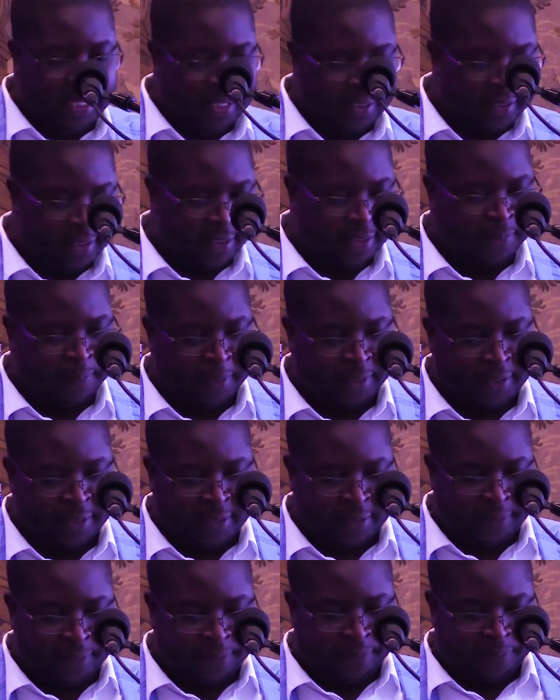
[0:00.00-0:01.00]
at
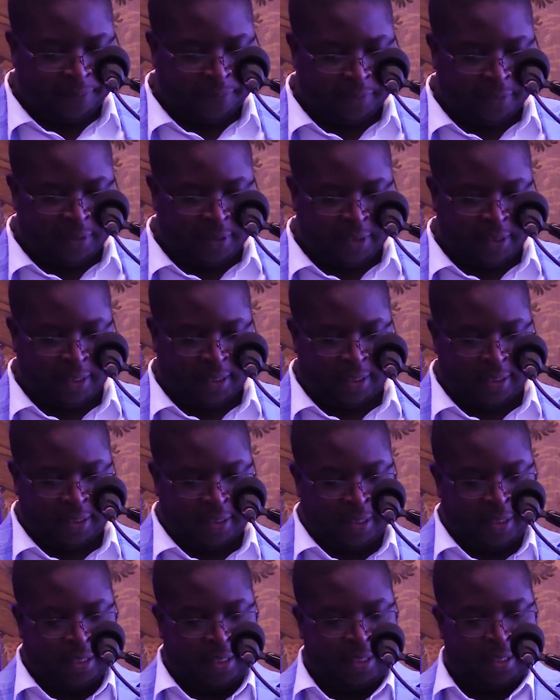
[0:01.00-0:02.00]
assessments,
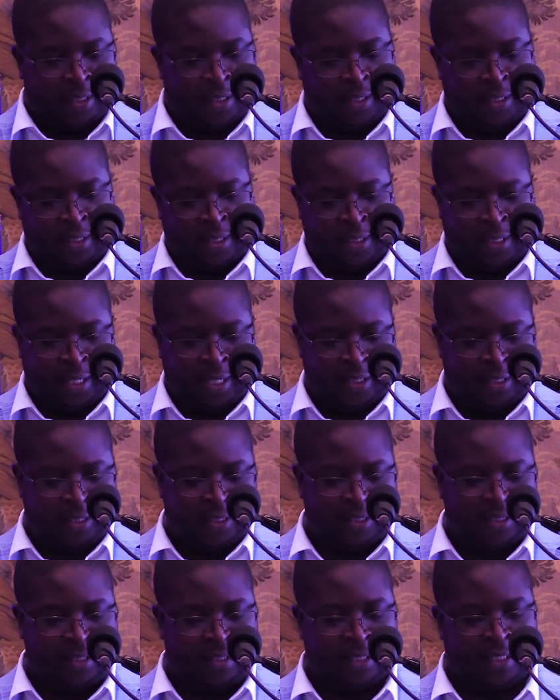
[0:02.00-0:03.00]
here
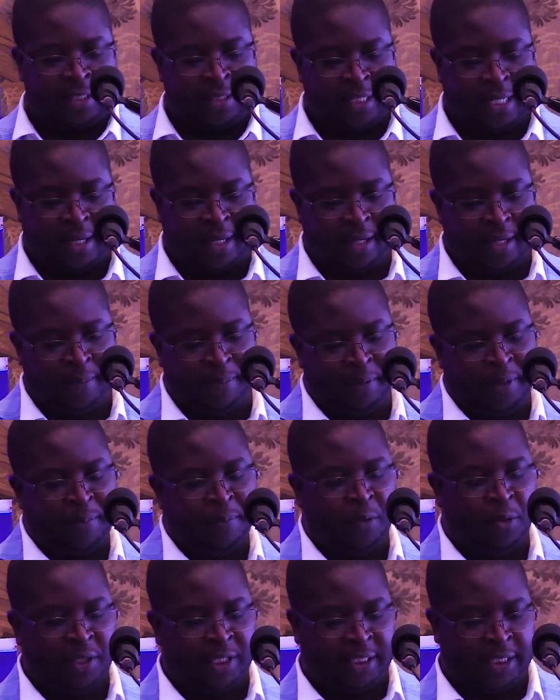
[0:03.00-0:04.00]
this is just a bit
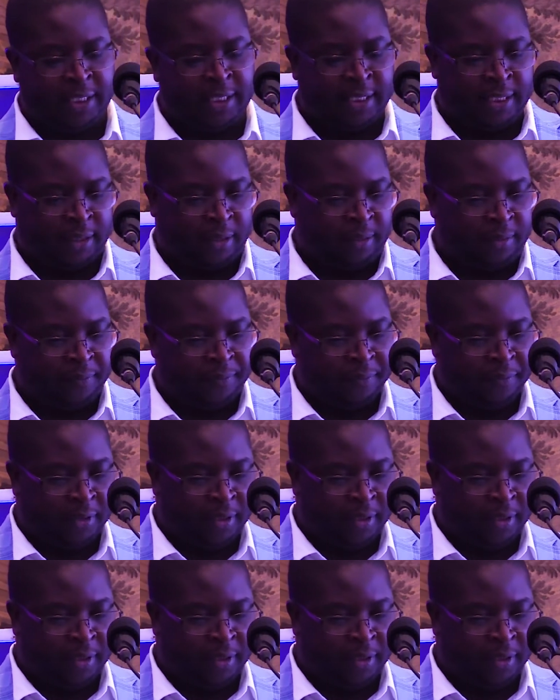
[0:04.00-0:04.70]
more detail.